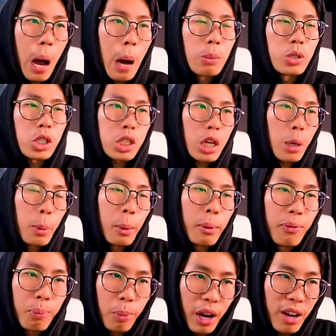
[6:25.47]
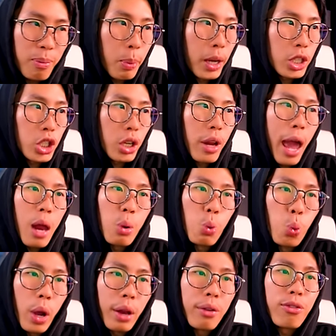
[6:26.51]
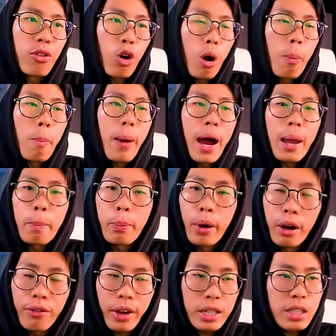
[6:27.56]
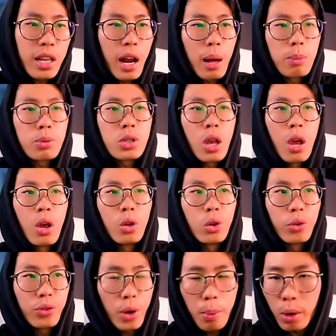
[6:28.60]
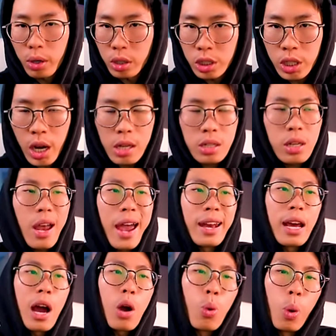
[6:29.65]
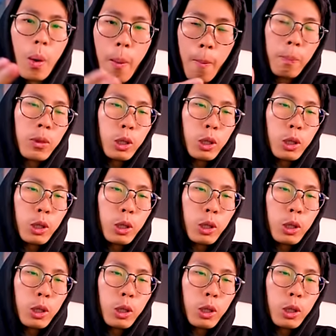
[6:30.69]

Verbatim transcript: I'm just gonna be very patient and wait for my perfect setups to form on the charts, and then I will,